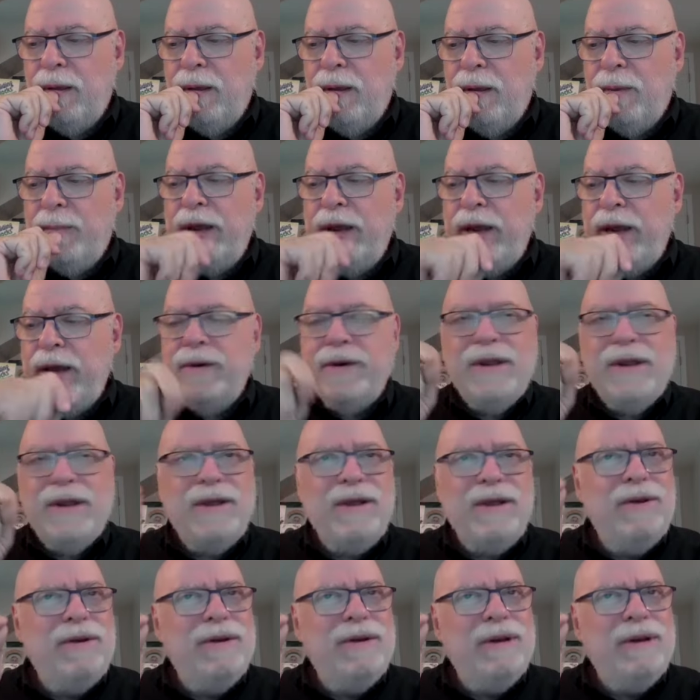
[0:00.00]
Peter, do
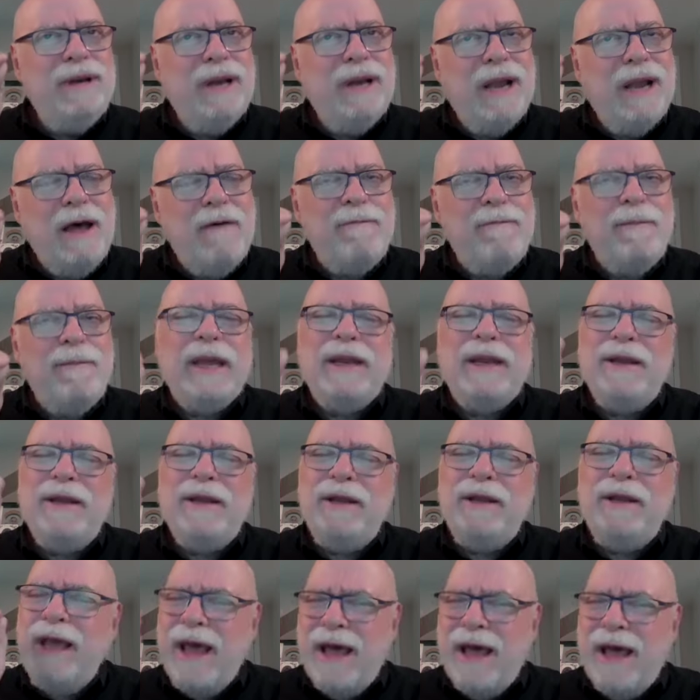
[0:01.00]
you love me?
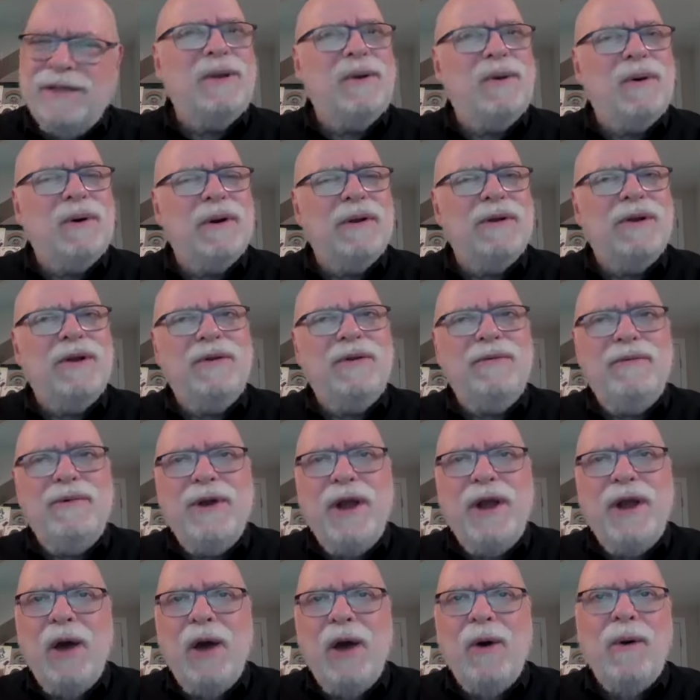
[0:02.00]
Yes, Lord, you
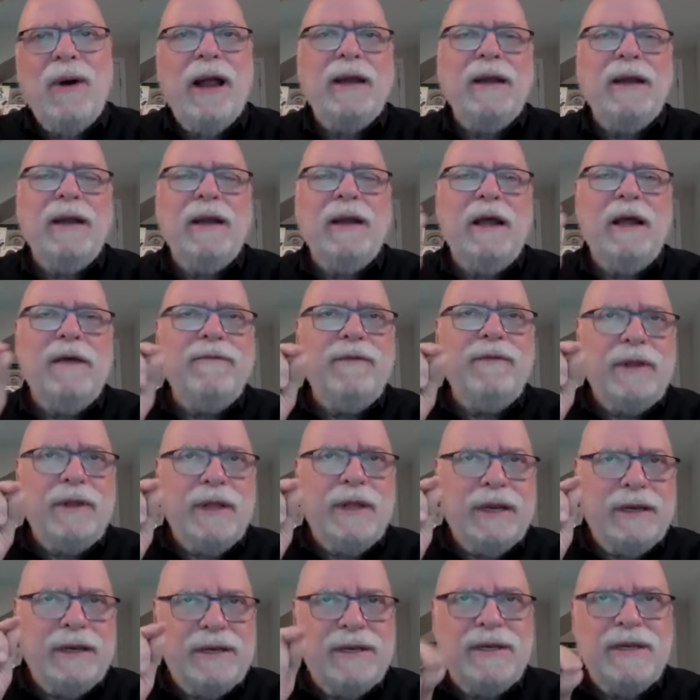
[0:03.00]
know I love you.
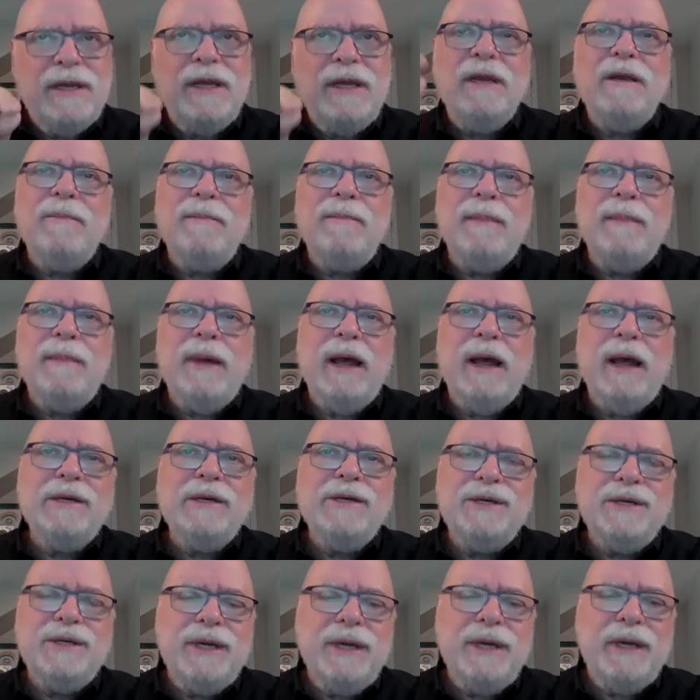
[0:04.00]
Then tend my
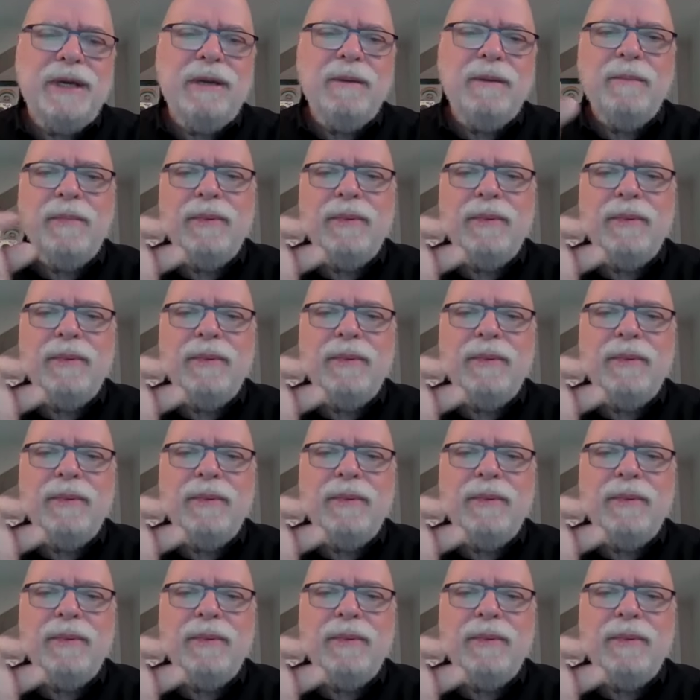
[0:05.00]
sheep.